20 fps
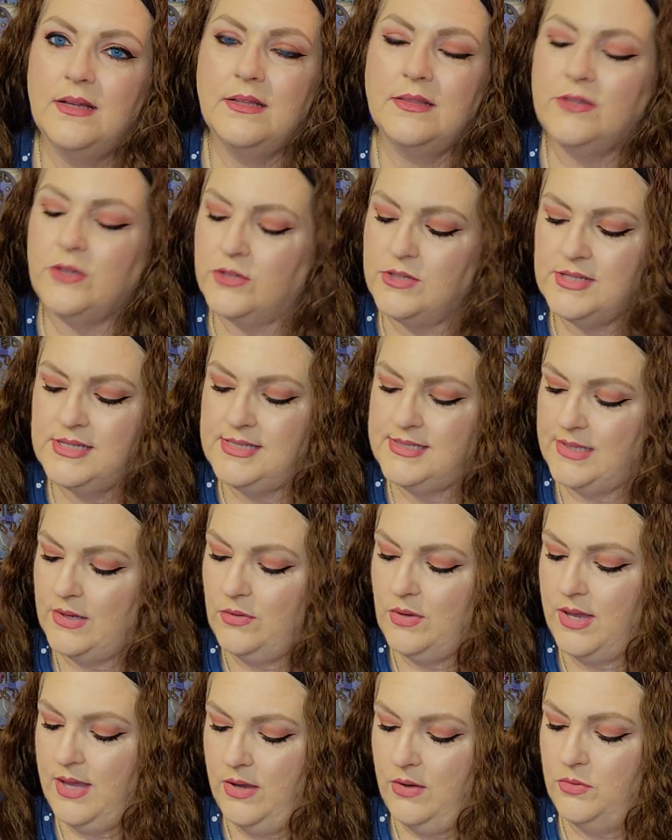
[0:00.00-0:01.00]
they're just so
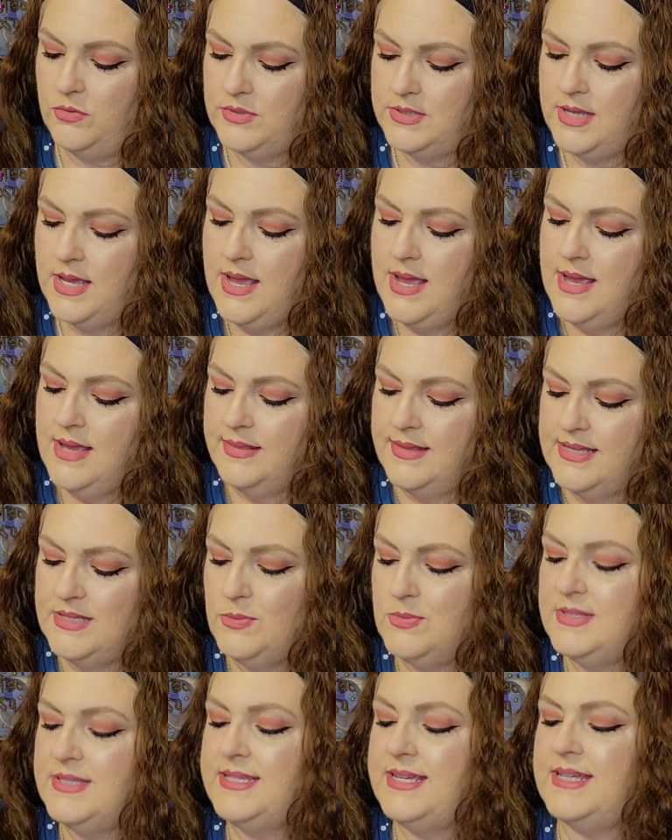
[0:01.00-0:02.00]
cute. This
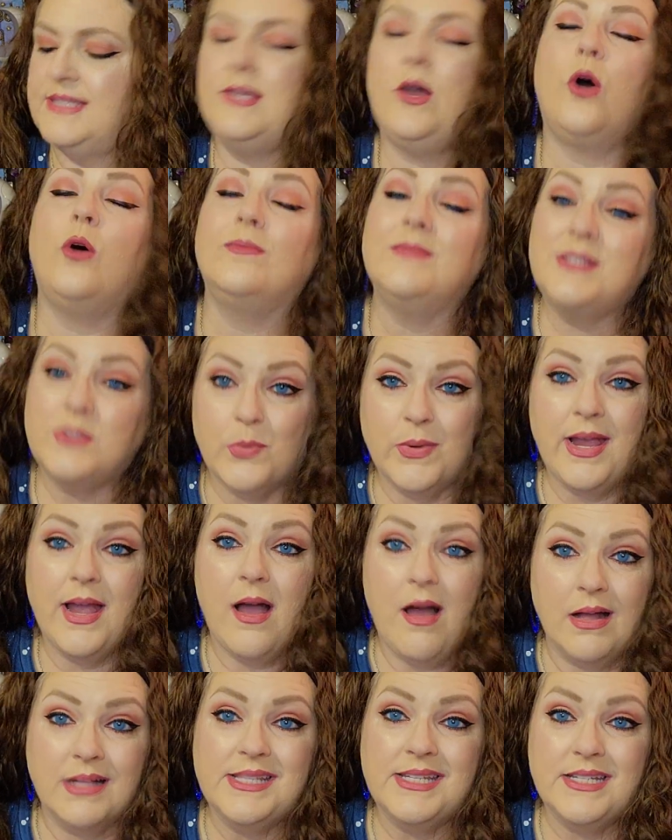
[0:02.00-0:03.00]
one says Home Sweet
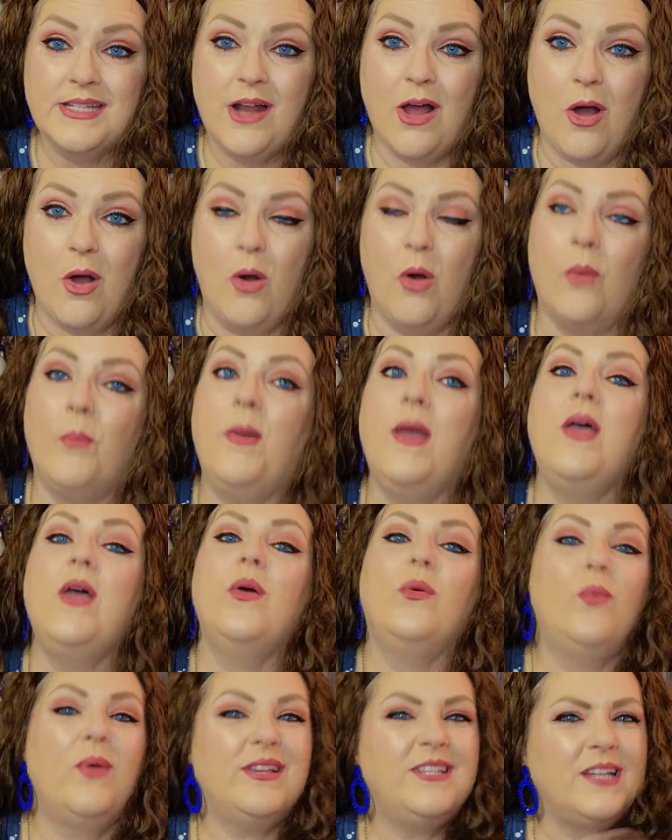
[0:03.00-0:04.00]
Haunted Home,
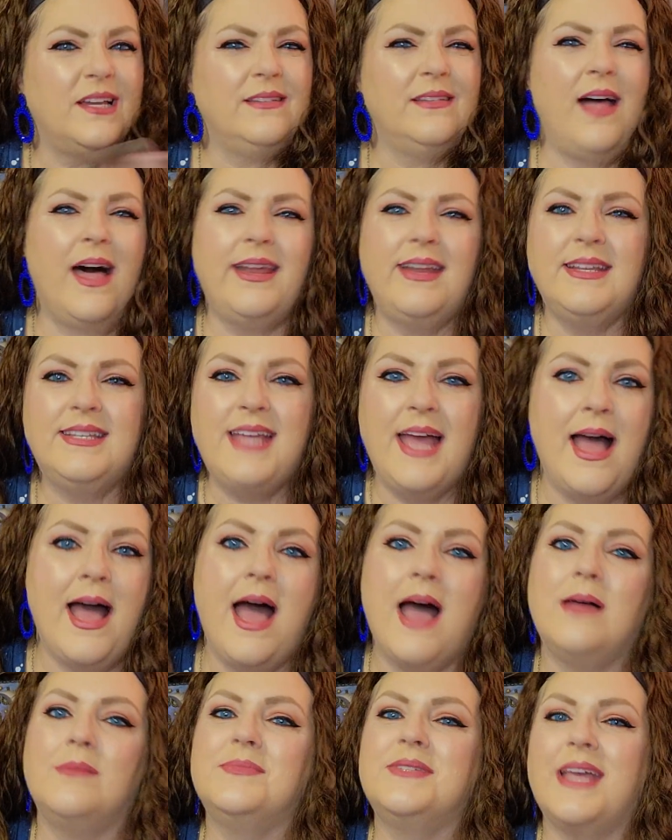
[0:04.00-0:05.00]
which a lot of
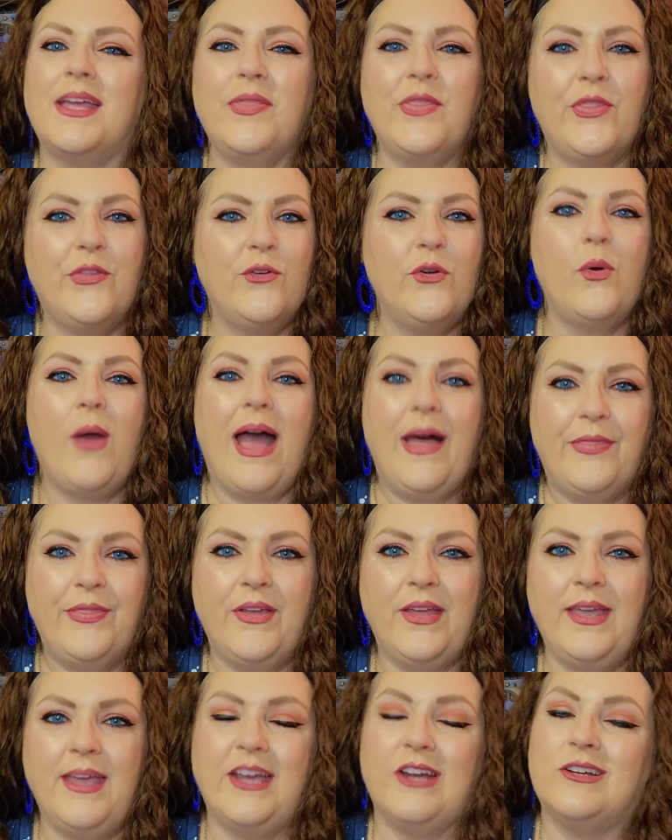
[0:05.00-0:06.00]
times and throughout the
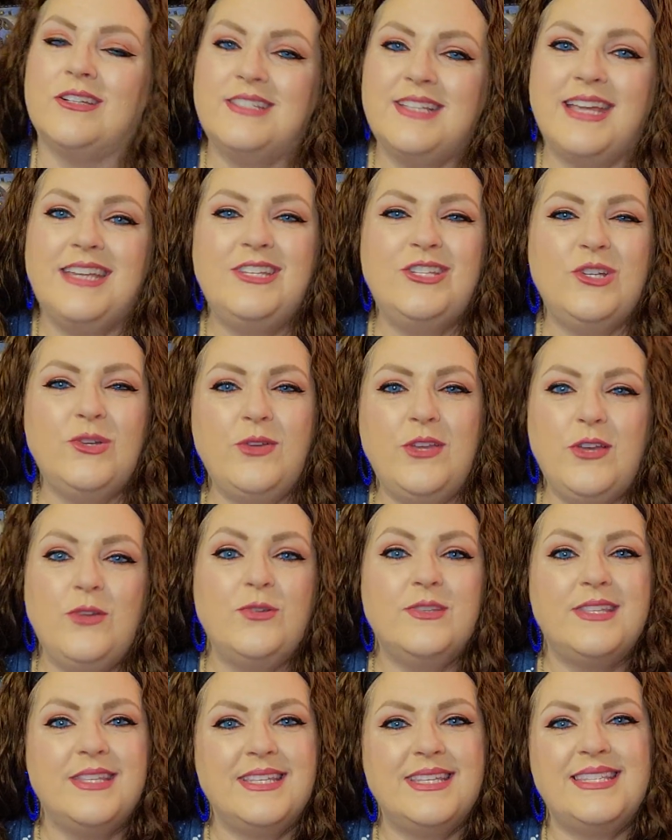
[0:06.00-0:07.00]
years, they do
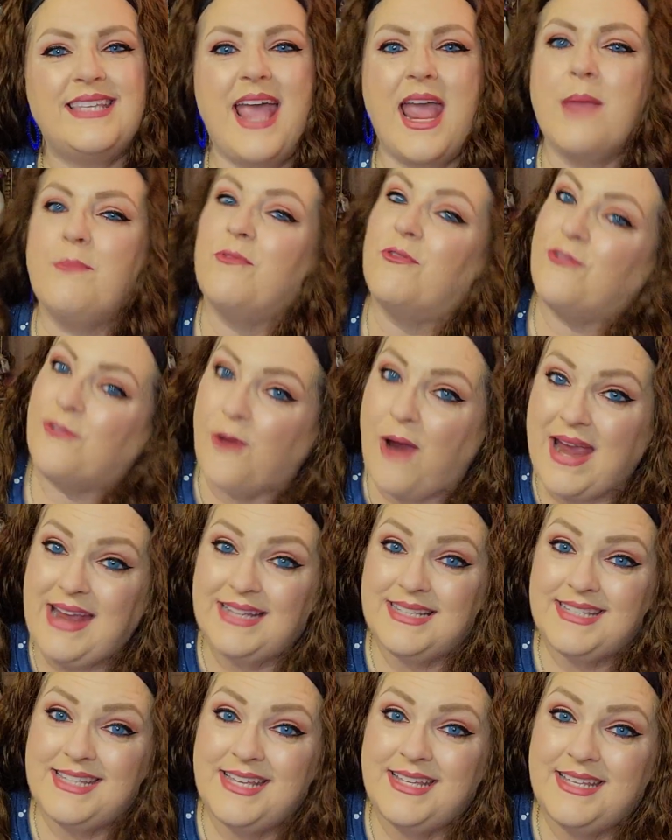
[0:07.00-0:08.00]
use the same
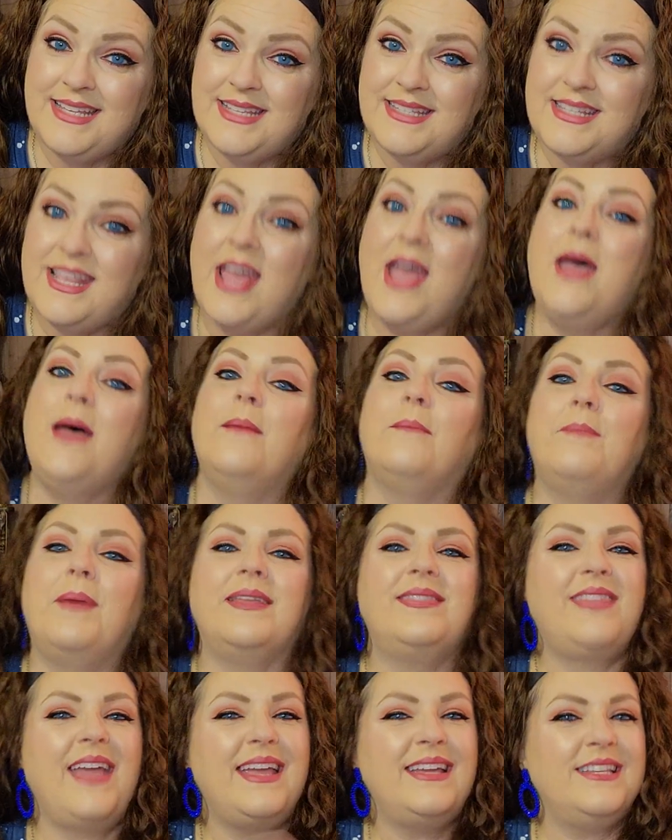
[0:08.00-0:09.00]
phrases,
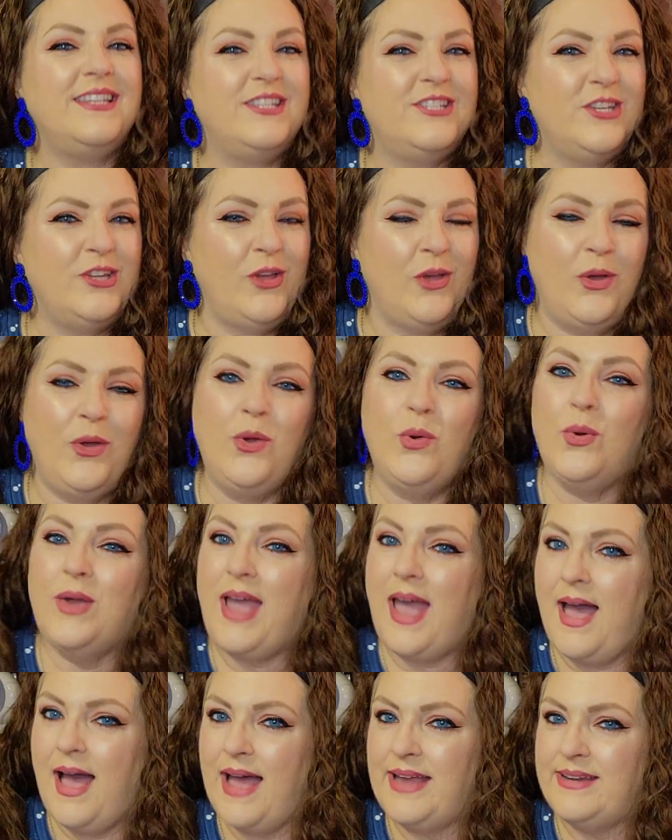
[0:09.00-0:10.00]
but they do
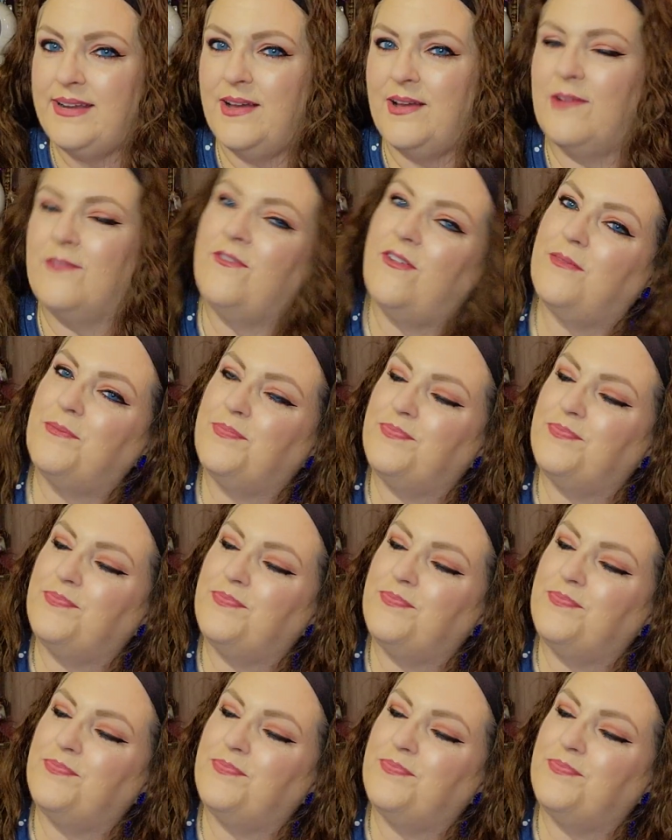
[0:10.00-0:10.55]
kind of